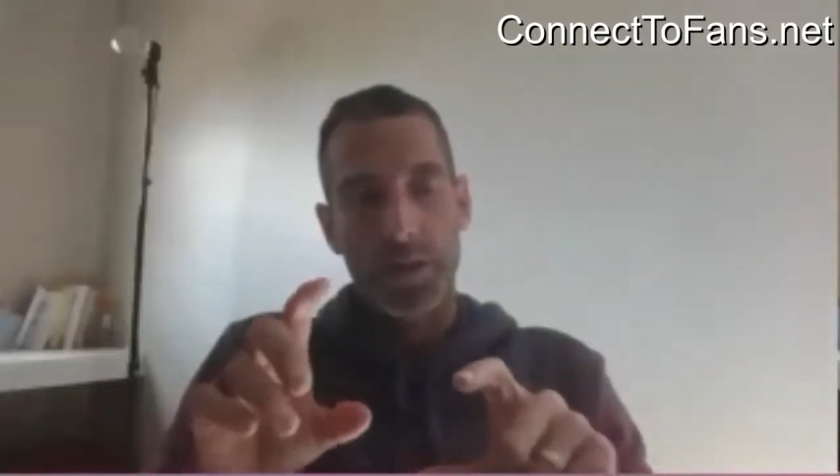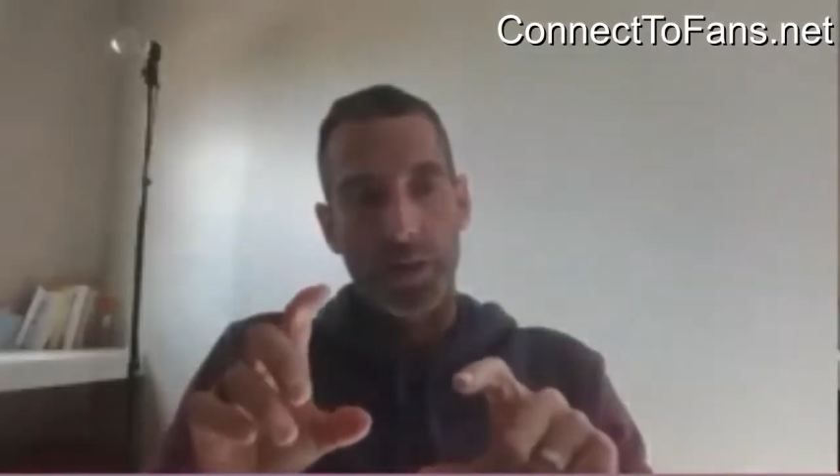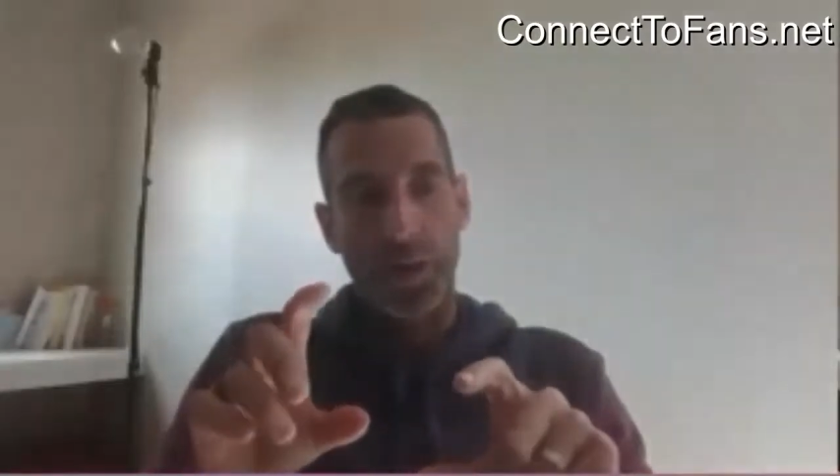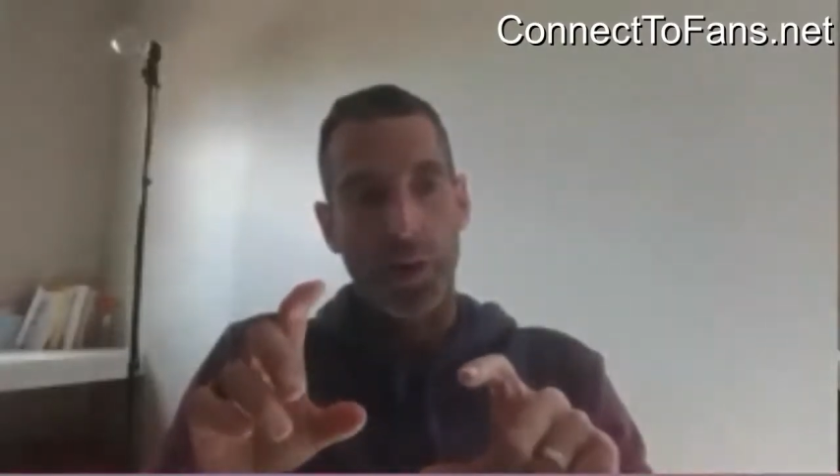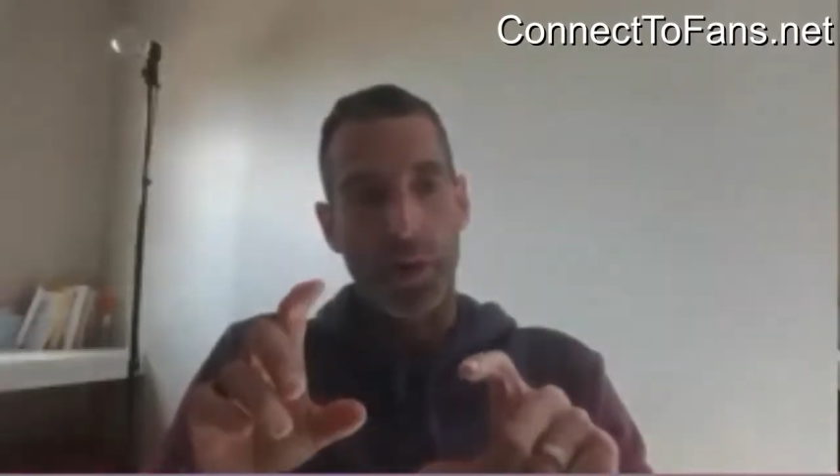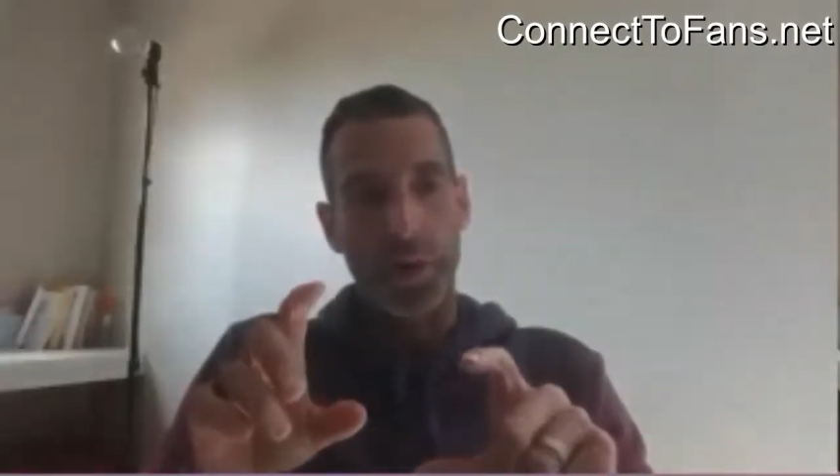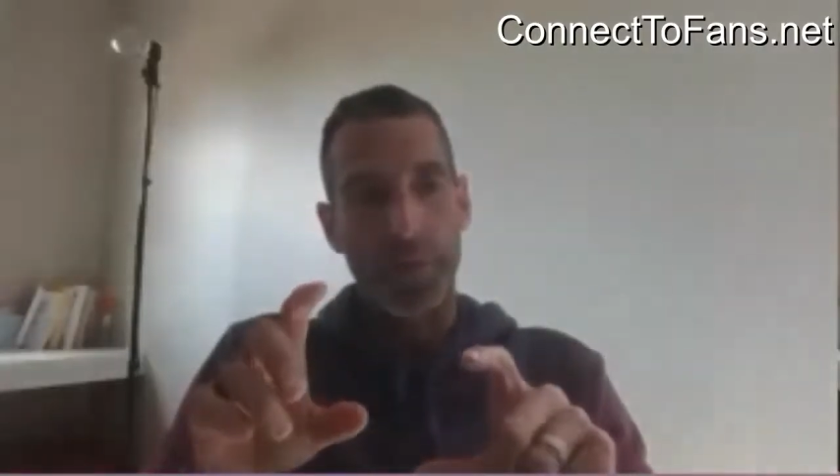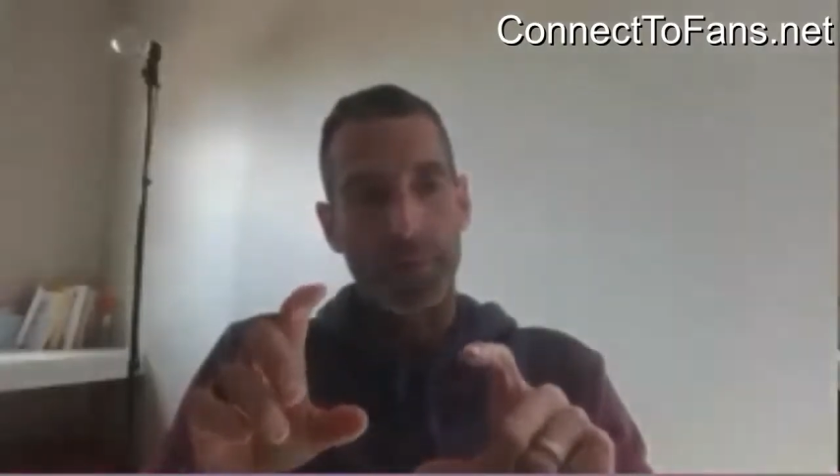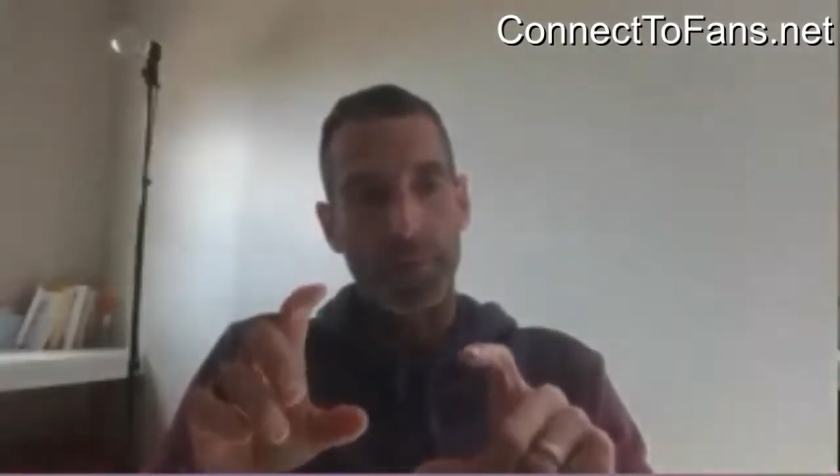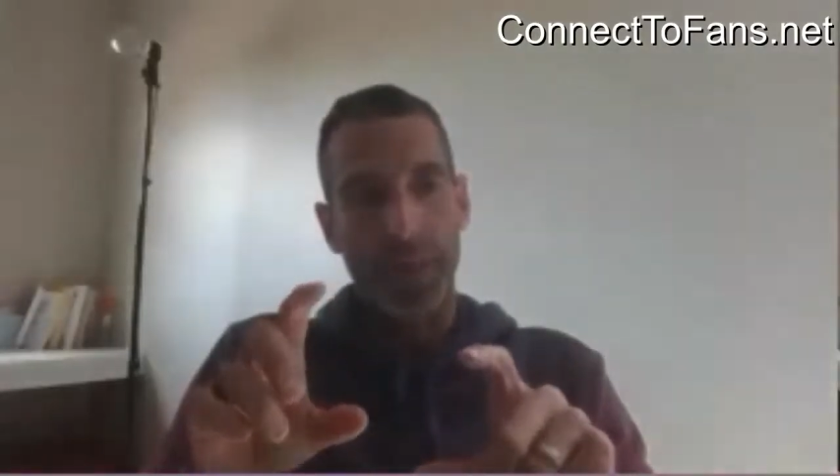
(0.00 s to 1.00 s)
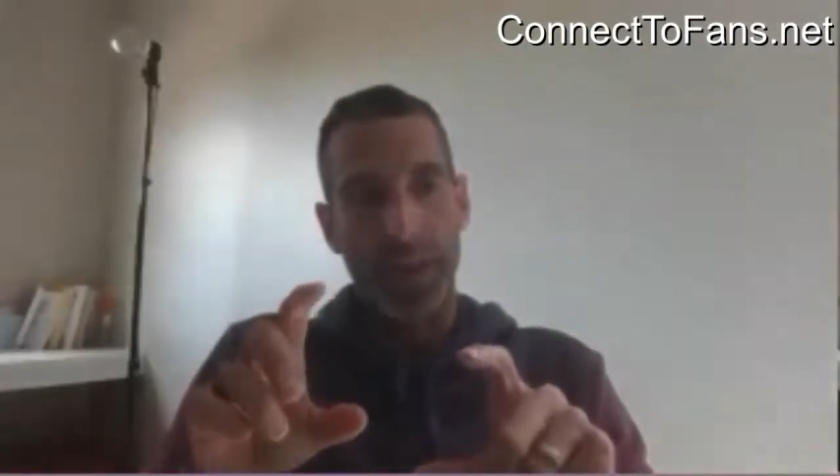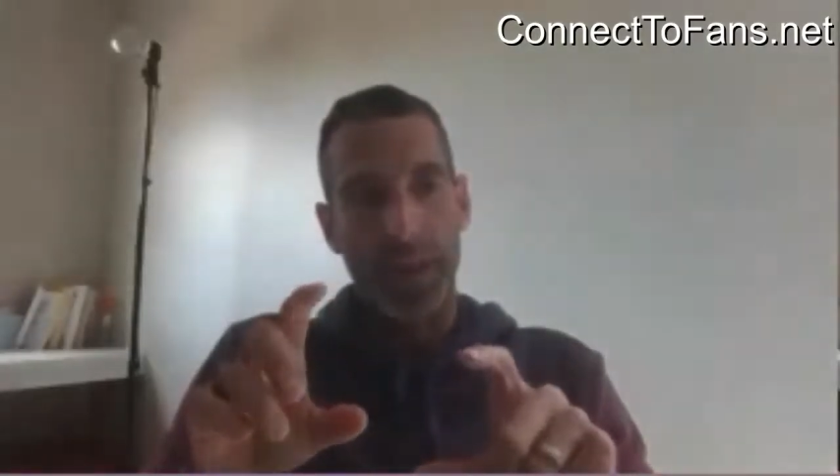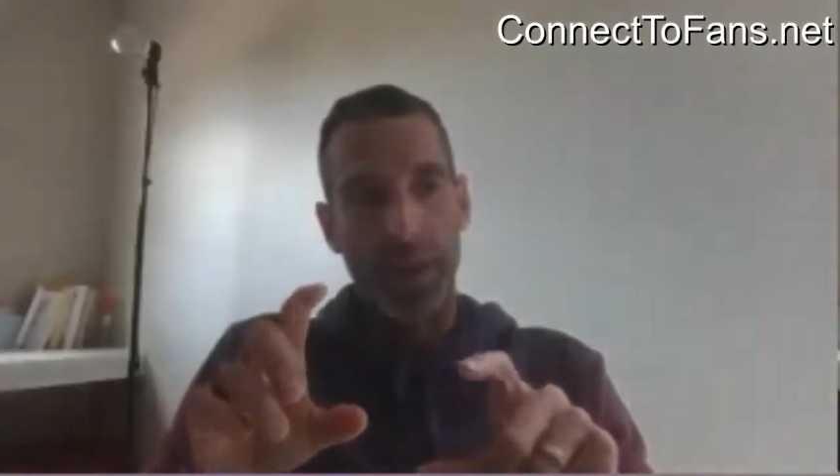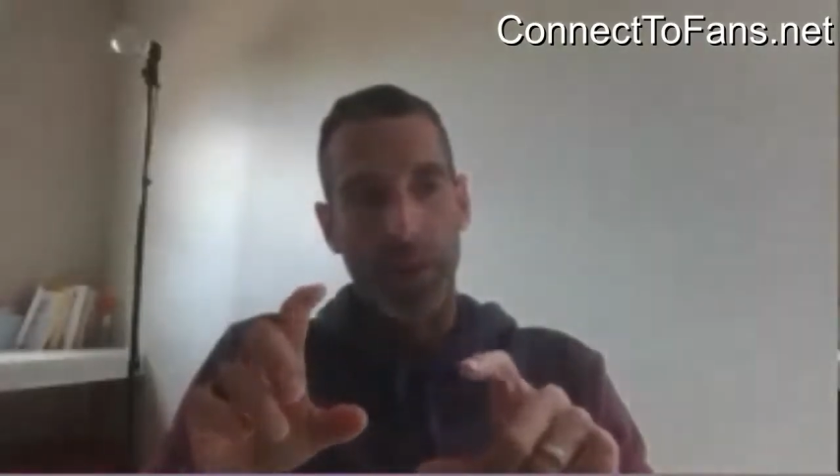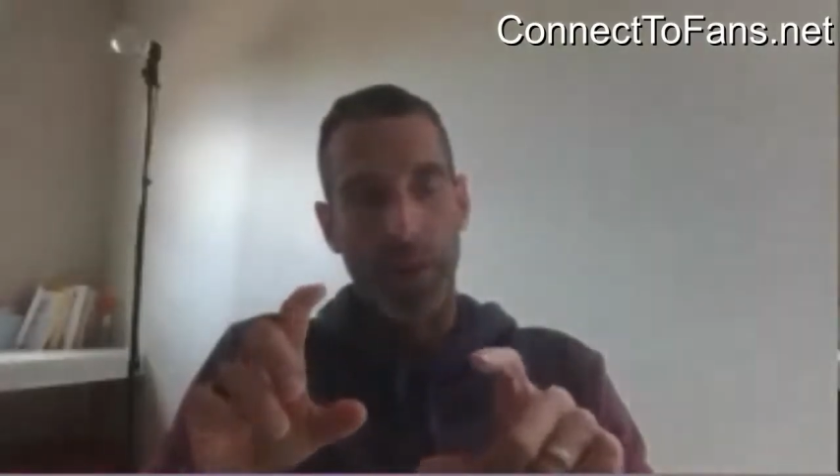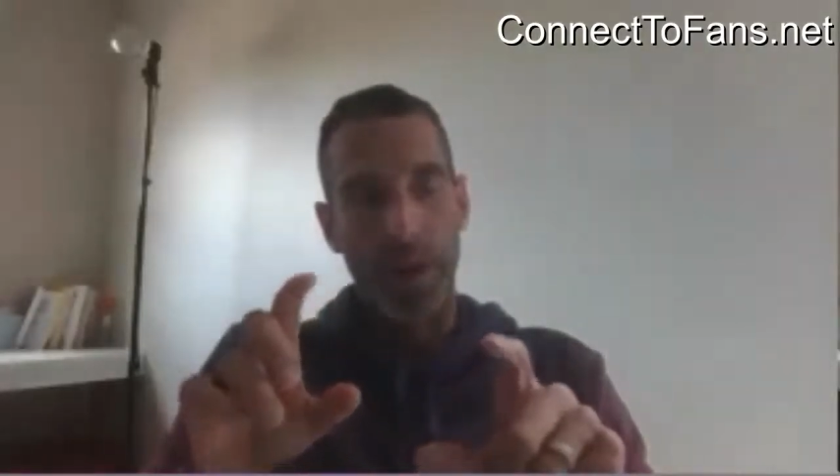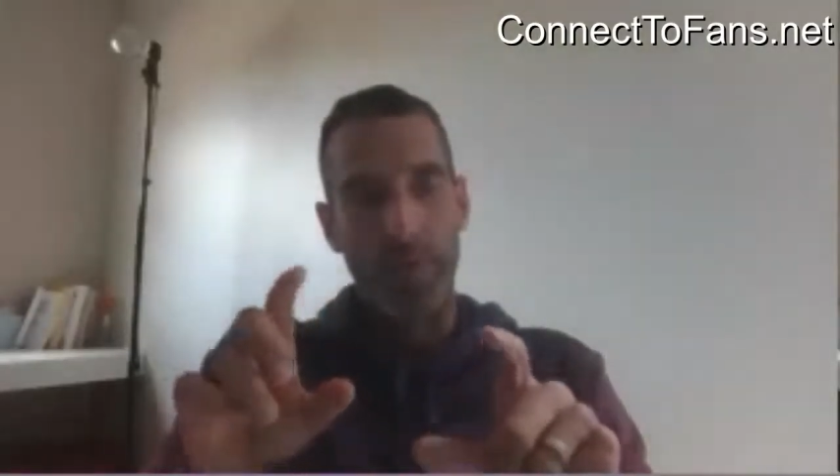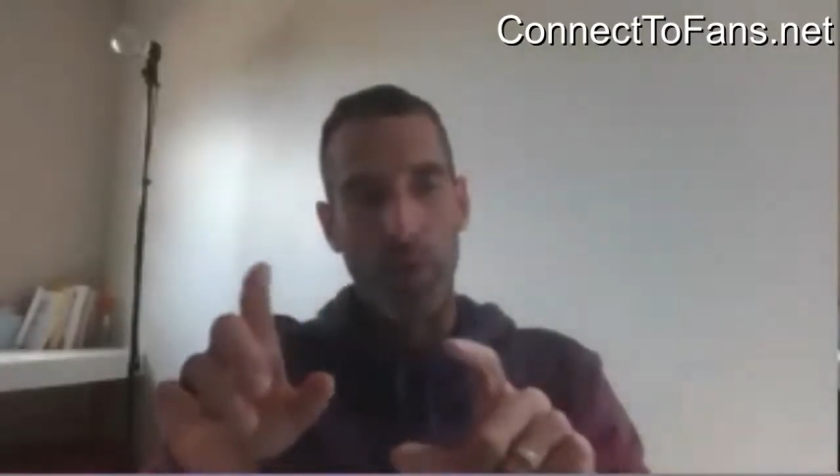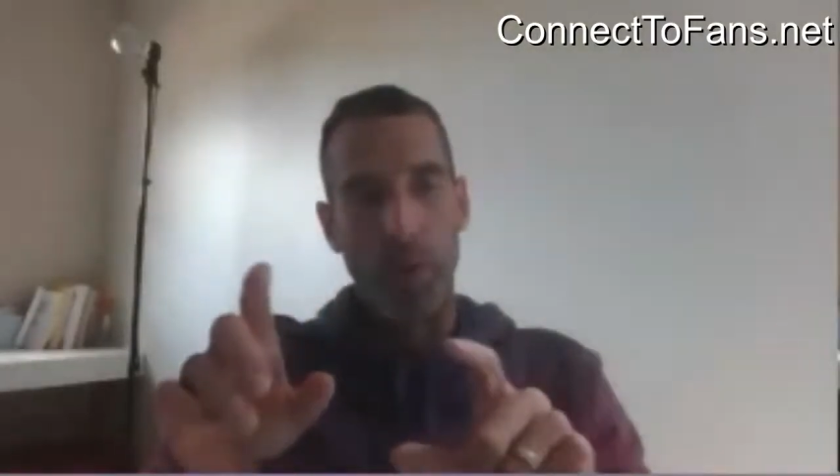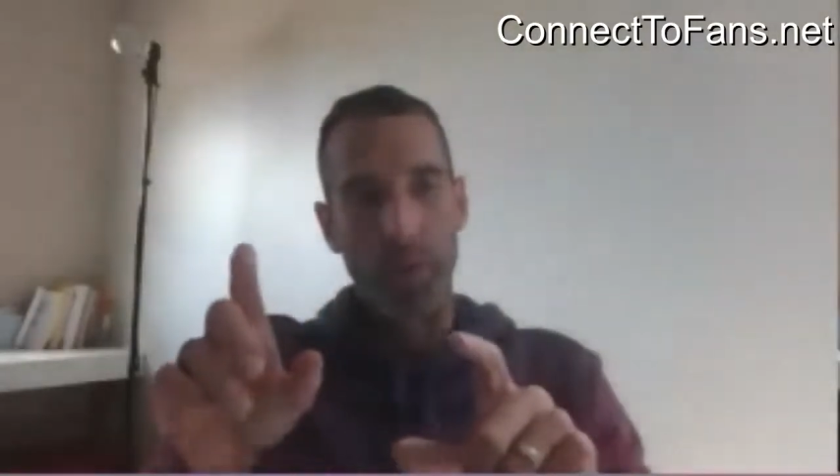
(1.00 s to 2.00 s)
So what
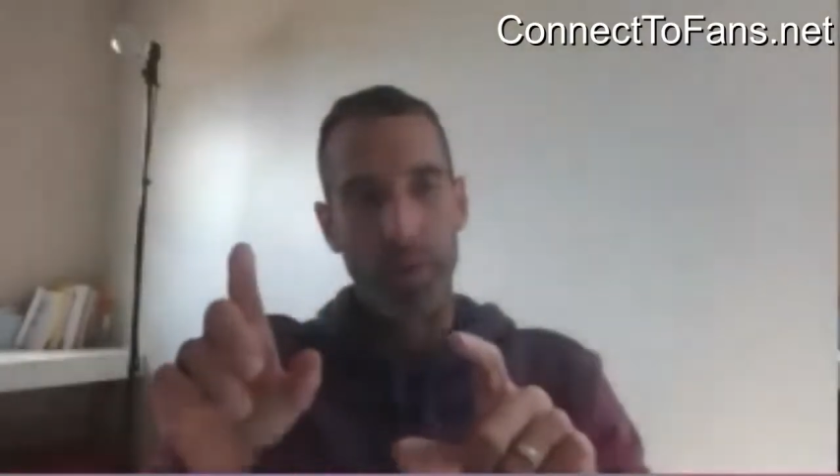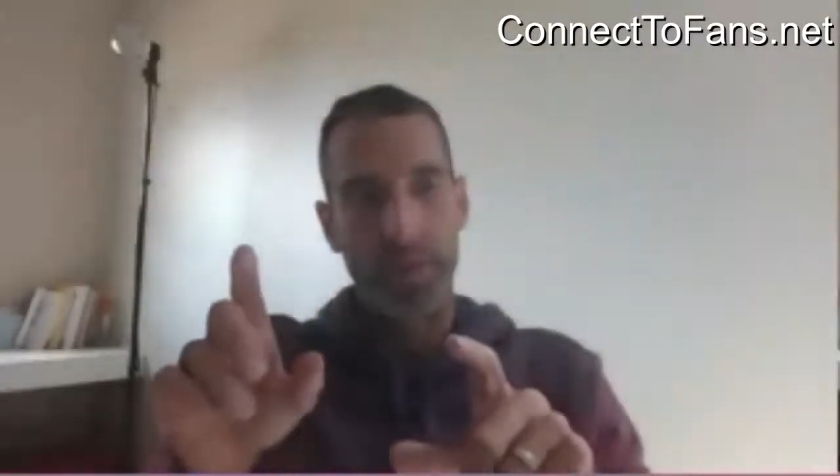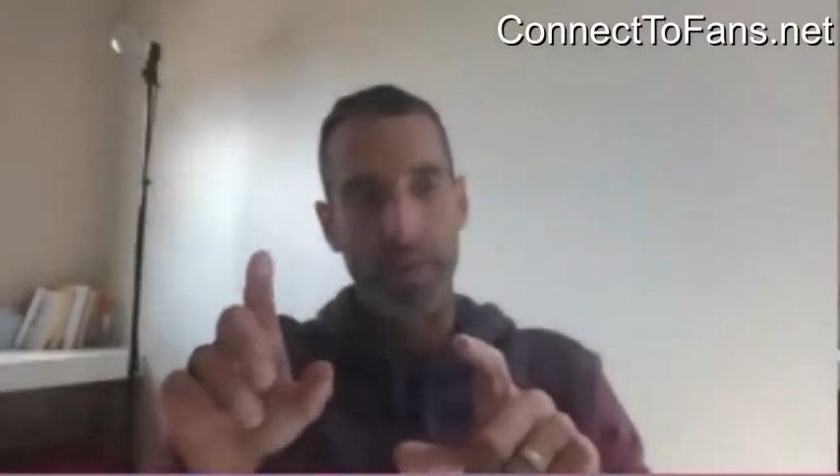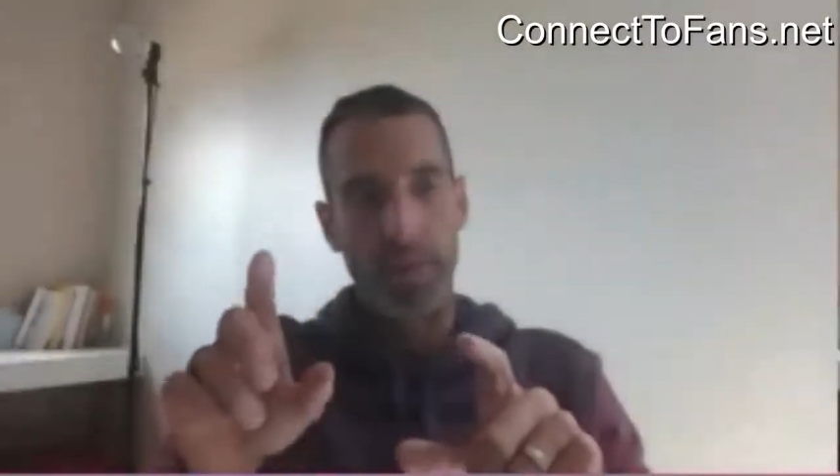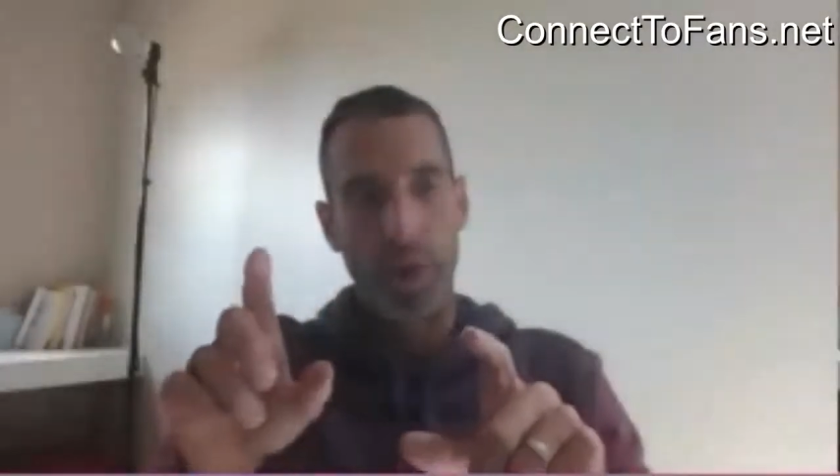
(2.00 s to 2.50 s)
I've noticed is,